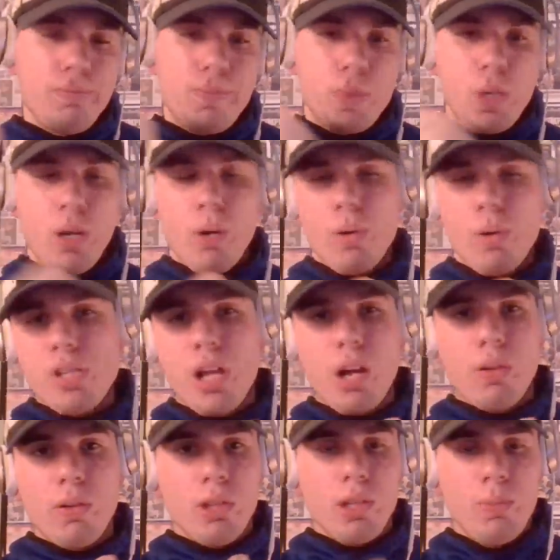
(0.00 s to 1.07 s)
So
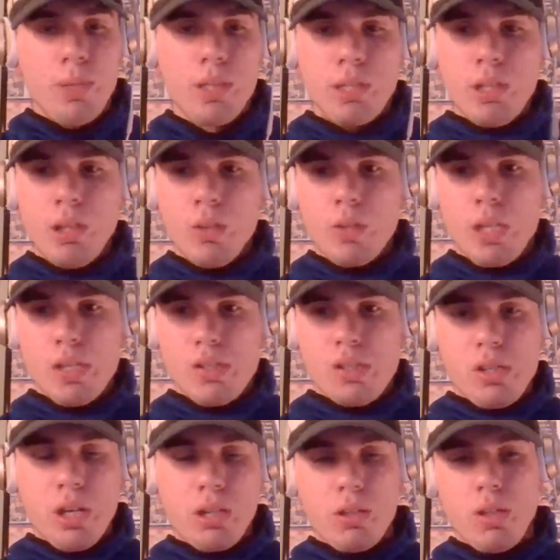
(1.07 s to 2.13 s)
they
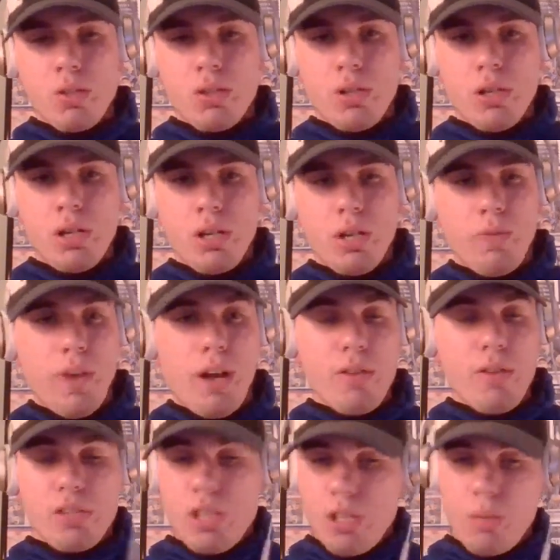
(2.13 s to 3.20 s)
suck this year. If I
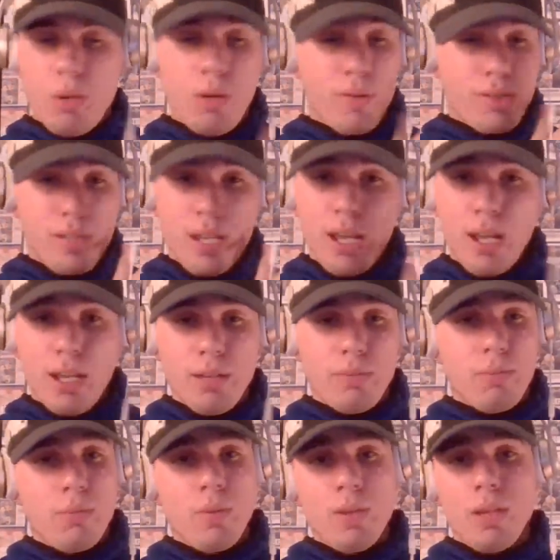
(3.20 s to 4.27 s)
was them, I would tank
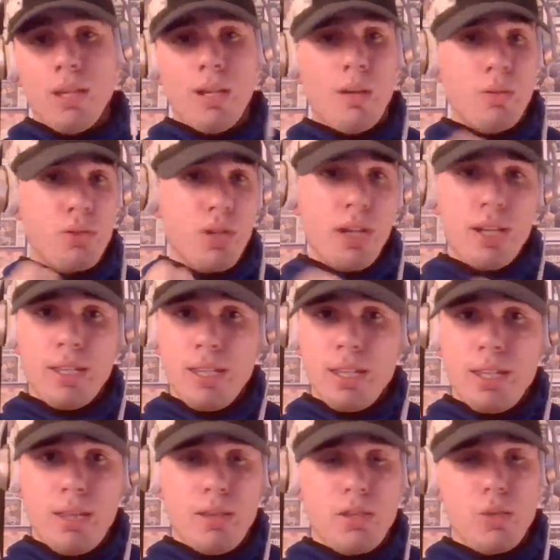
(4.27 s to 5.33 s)
and I would try to
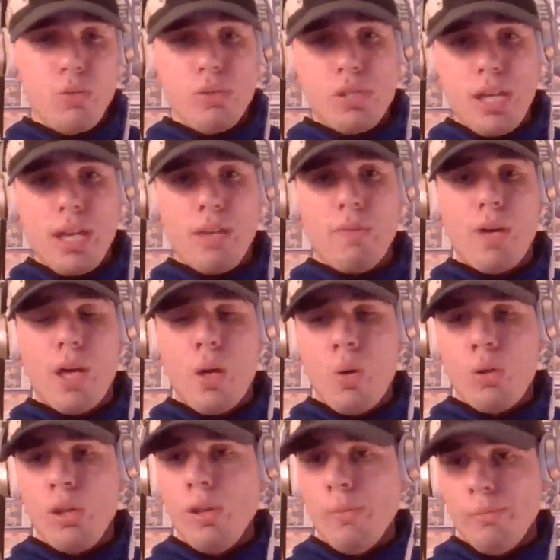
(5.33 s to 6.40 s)
get Tua
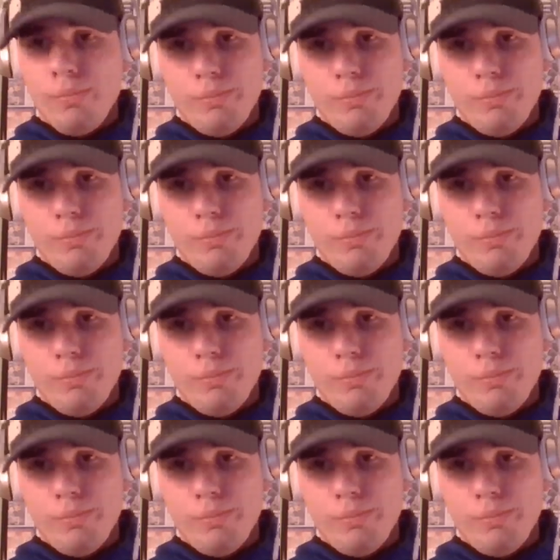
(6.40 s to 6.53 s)
Tagovailoa.